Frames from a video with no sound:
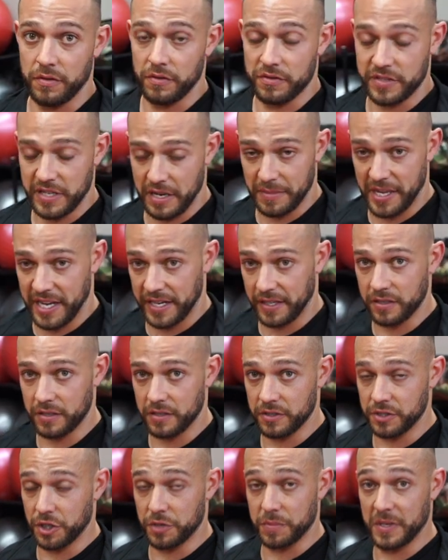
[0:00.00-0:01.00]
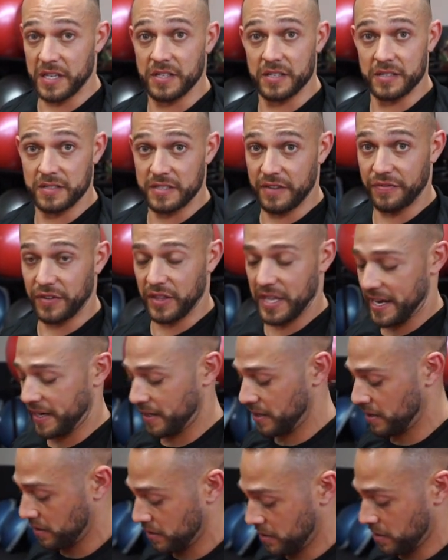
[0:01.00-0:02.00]
Same leg, excuse me, different leg,
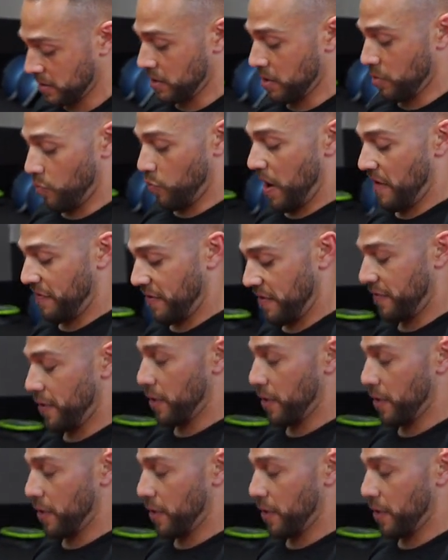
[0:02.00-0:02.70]
right foot